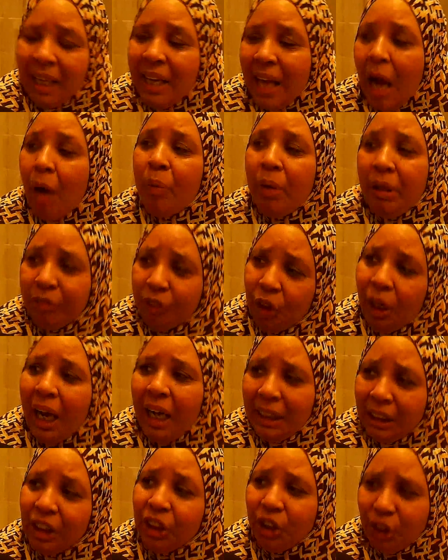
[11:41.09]
how we've
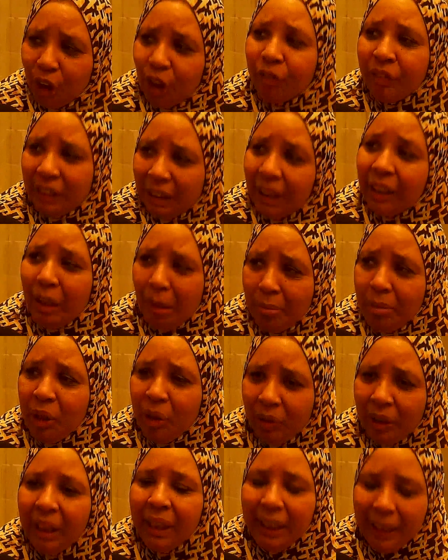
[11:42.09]
tried to service the
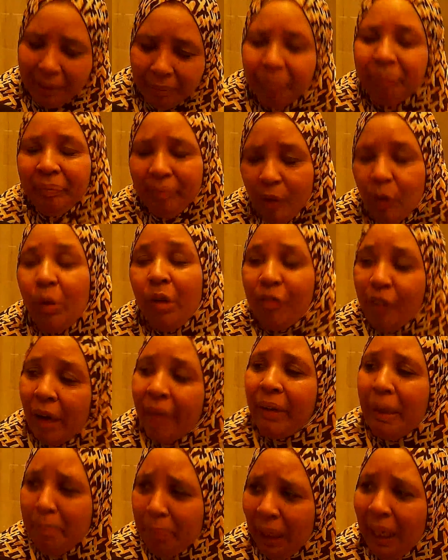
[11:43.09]
community. We're
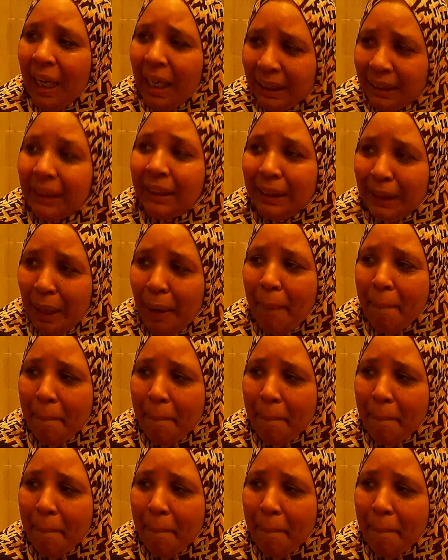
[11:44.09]
very blessed.